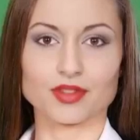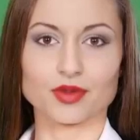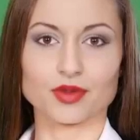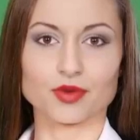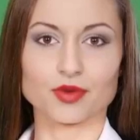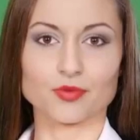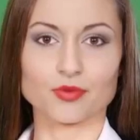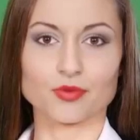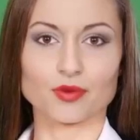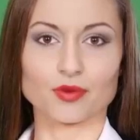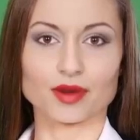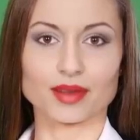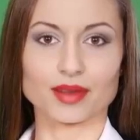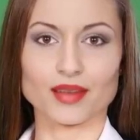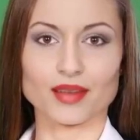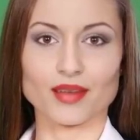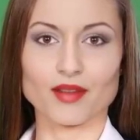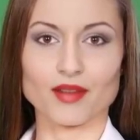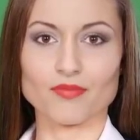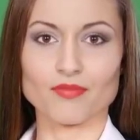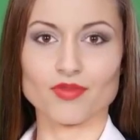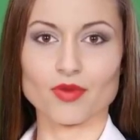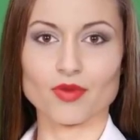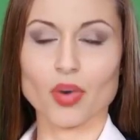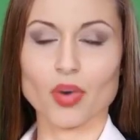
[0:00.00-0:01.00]

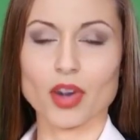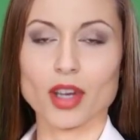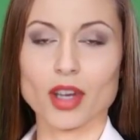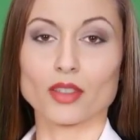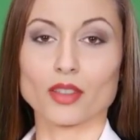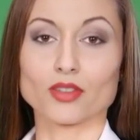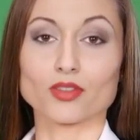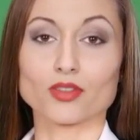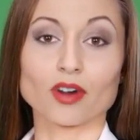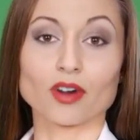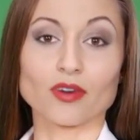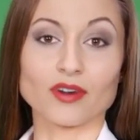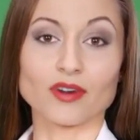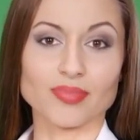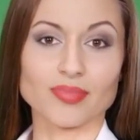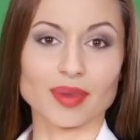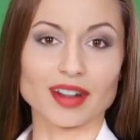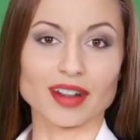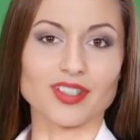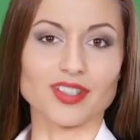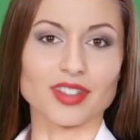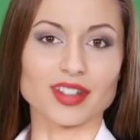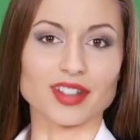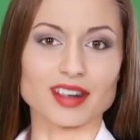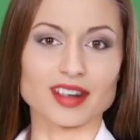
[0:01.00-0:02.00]
Ukrainian authorities are
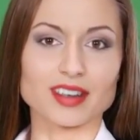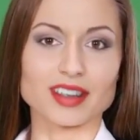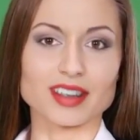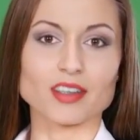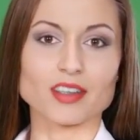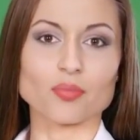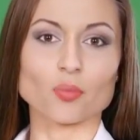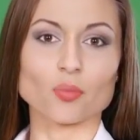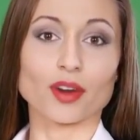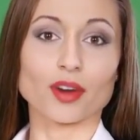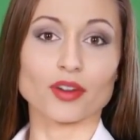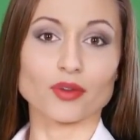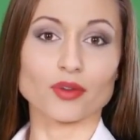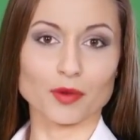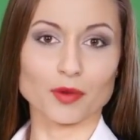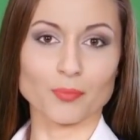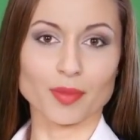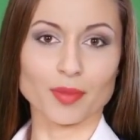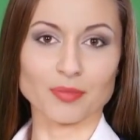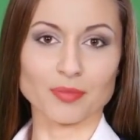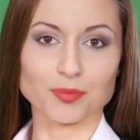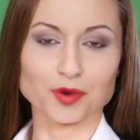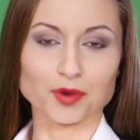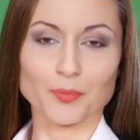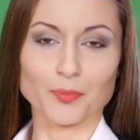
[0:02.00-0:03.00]
investigating whether a
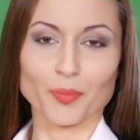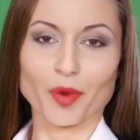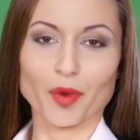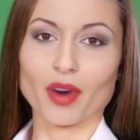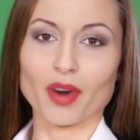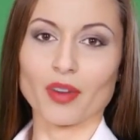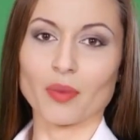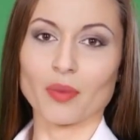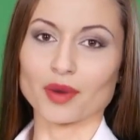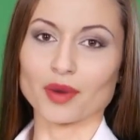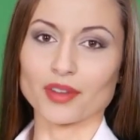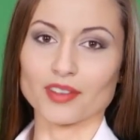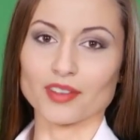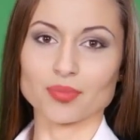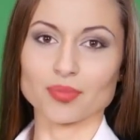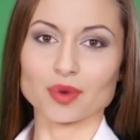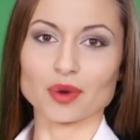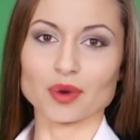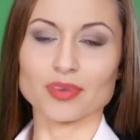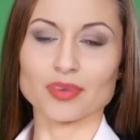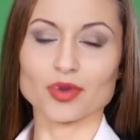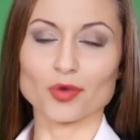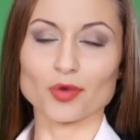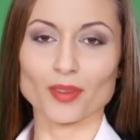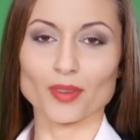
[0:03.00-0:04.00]
member of parliament
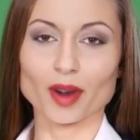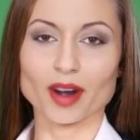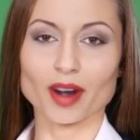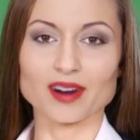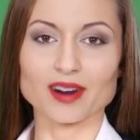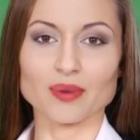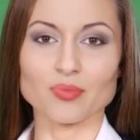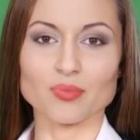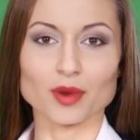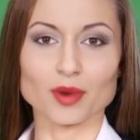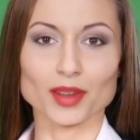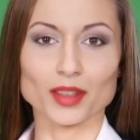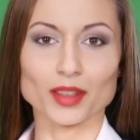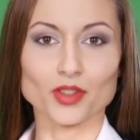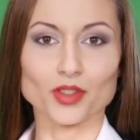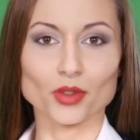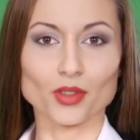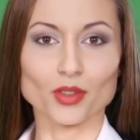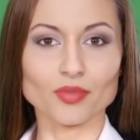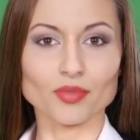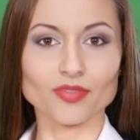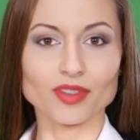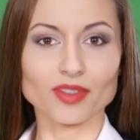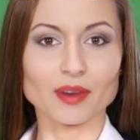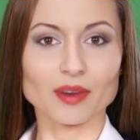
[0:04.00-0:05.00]
broke the law when he
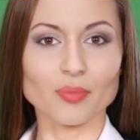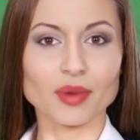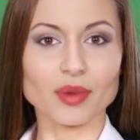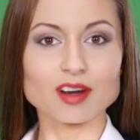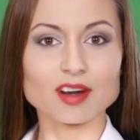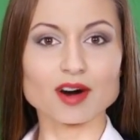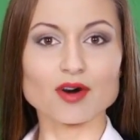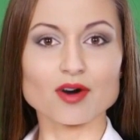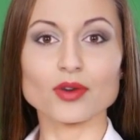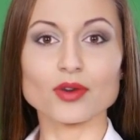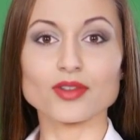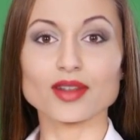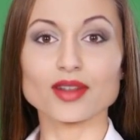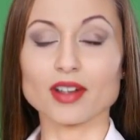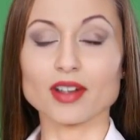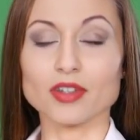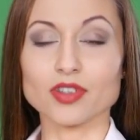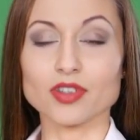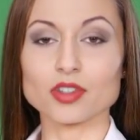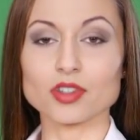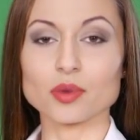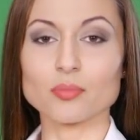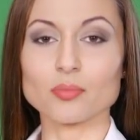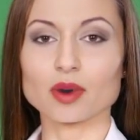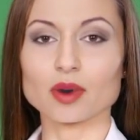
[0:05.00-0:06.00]
took a family holiday
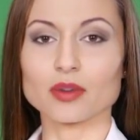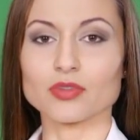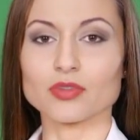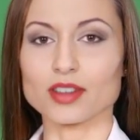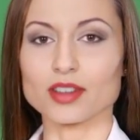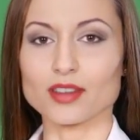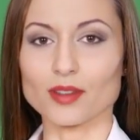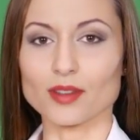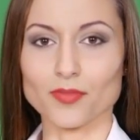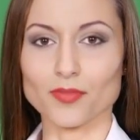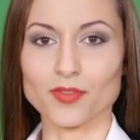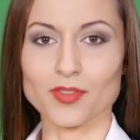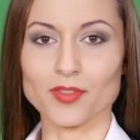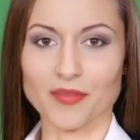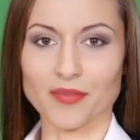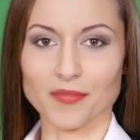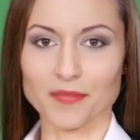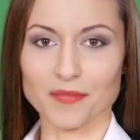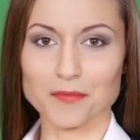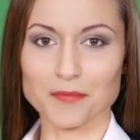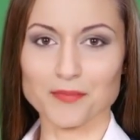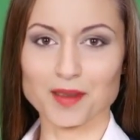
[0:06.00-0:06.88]
to the Maldives.